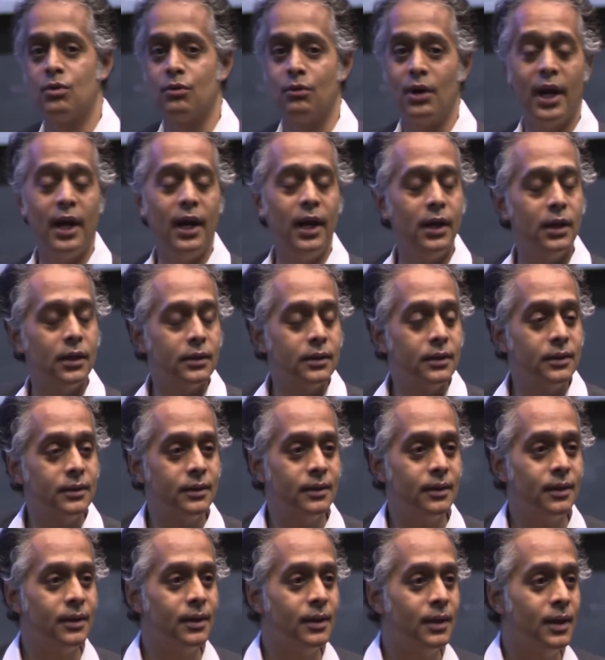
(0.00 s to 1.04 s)
great.
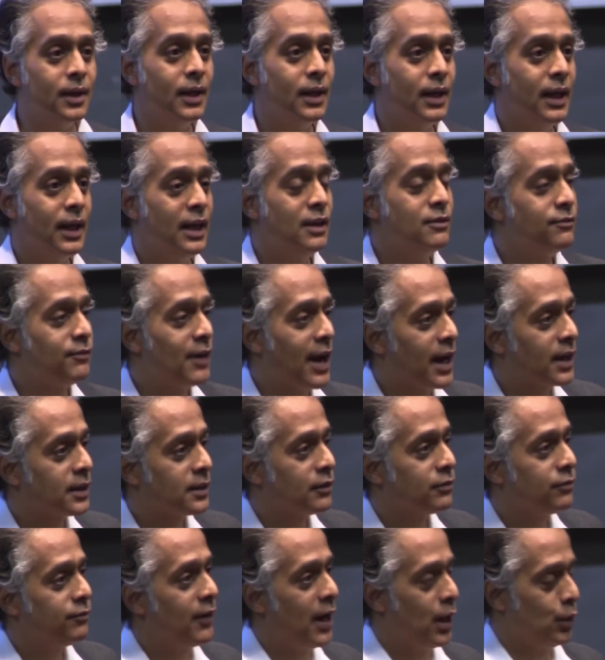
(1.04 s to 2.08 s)
In fact,
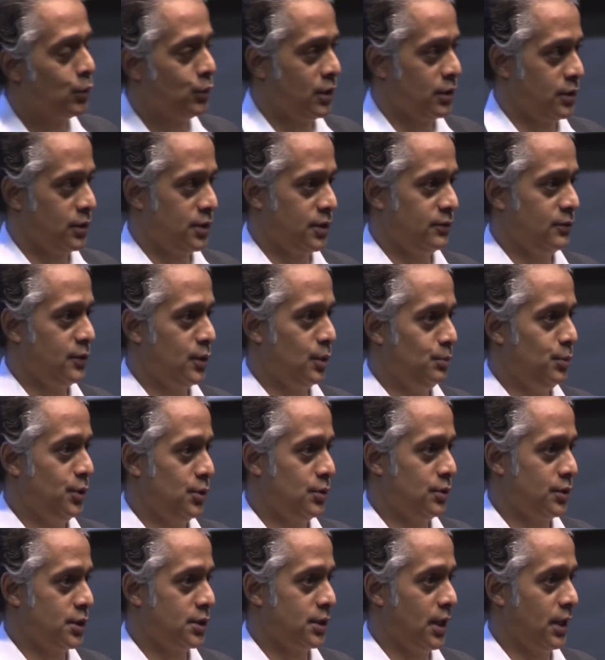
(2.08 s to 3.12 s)
the founders of
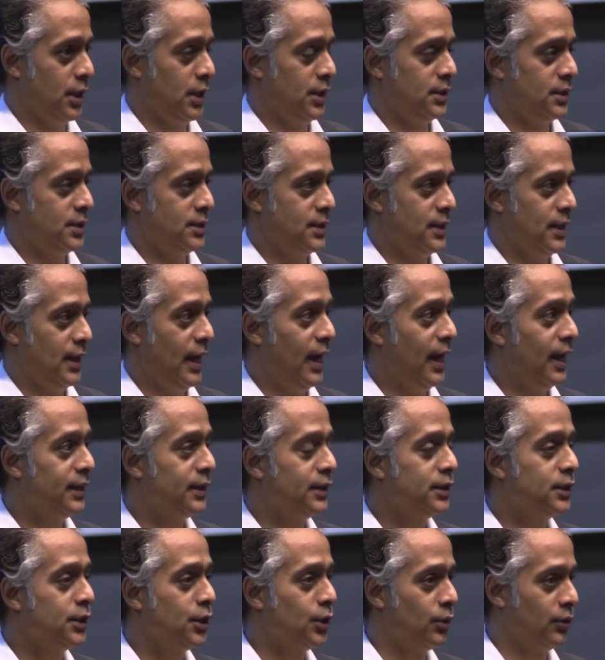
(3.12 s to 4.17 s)
computer science,
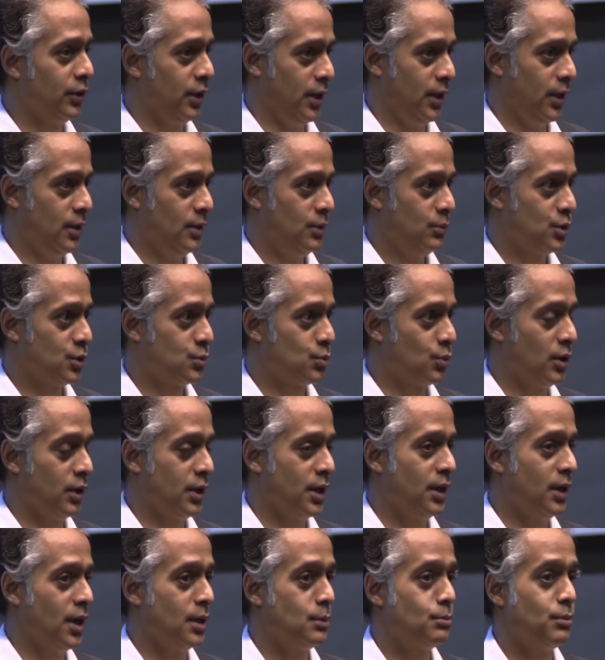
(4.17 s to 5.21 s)
Alan Turing, was
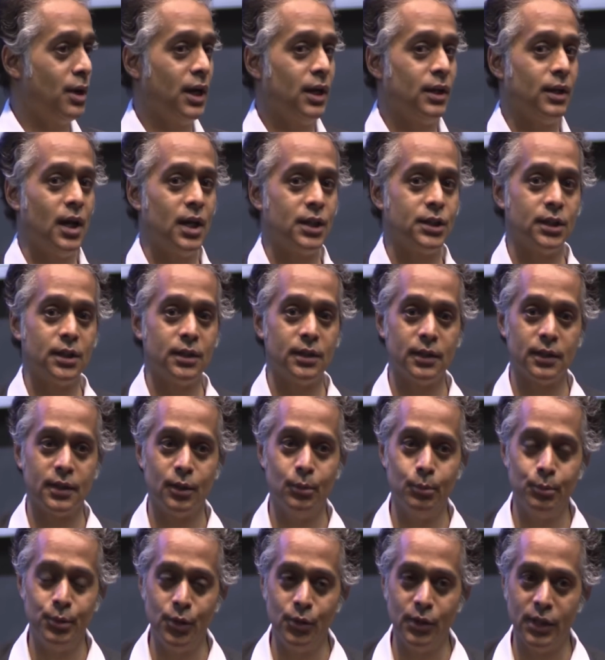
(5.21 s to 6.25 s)
working on biological
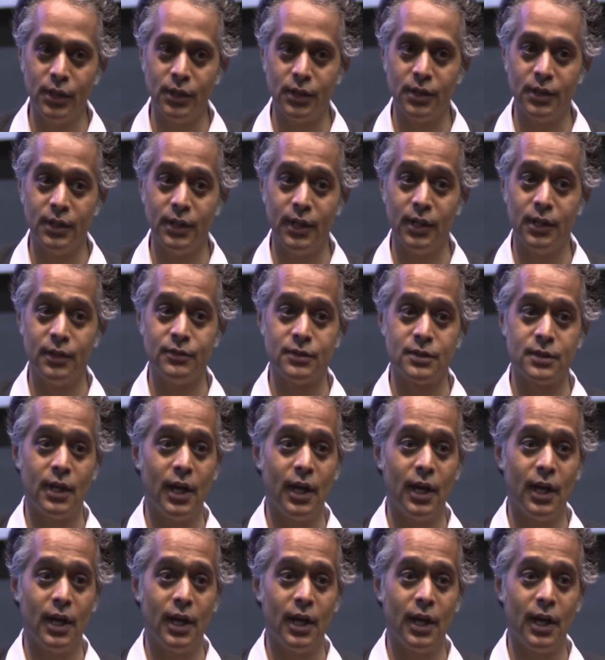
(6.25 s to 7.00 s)
computing near the end of his